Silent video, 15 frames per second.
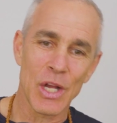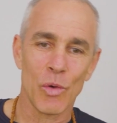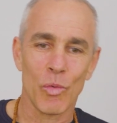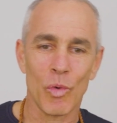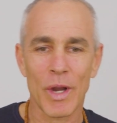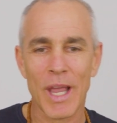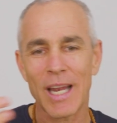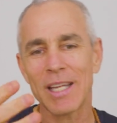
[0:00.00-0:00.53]

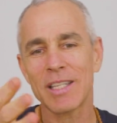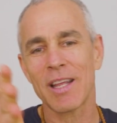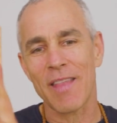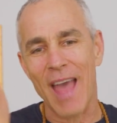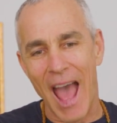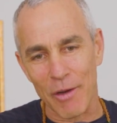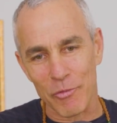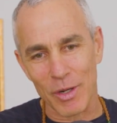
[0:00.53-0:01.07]
We'll get into
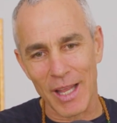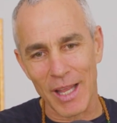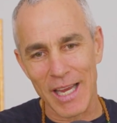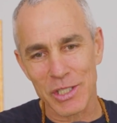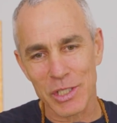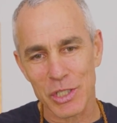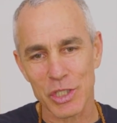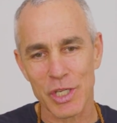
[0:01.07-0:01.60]
that
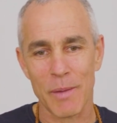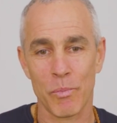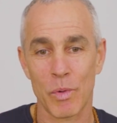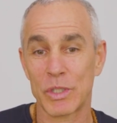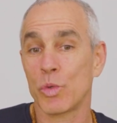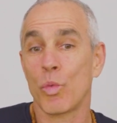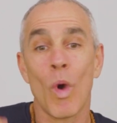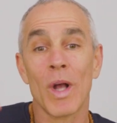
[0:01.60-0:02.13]
relationship,
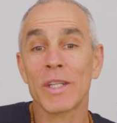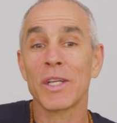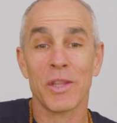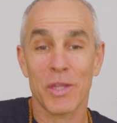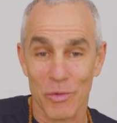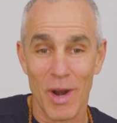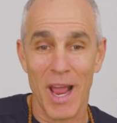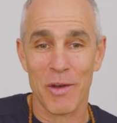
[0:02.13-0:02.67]
which wasn't
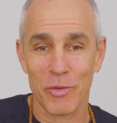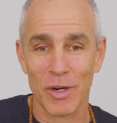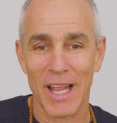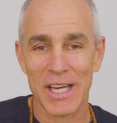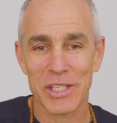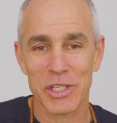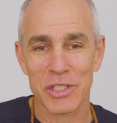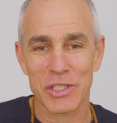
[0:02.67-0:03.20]
the right
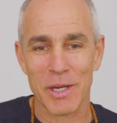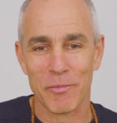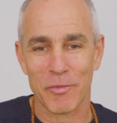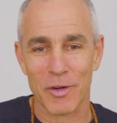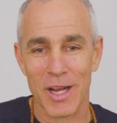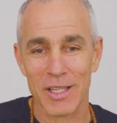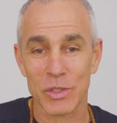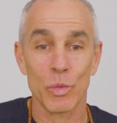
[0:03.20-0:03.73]
relationship
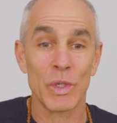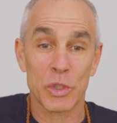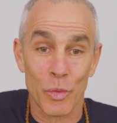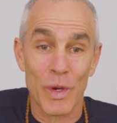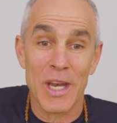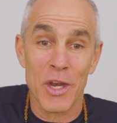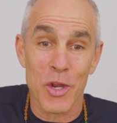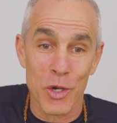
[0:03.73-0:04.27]
for us, which
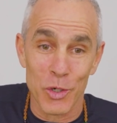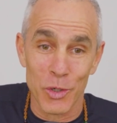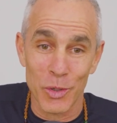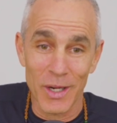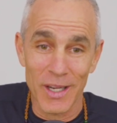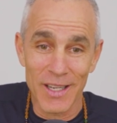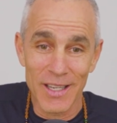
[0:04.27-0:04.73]
we knew,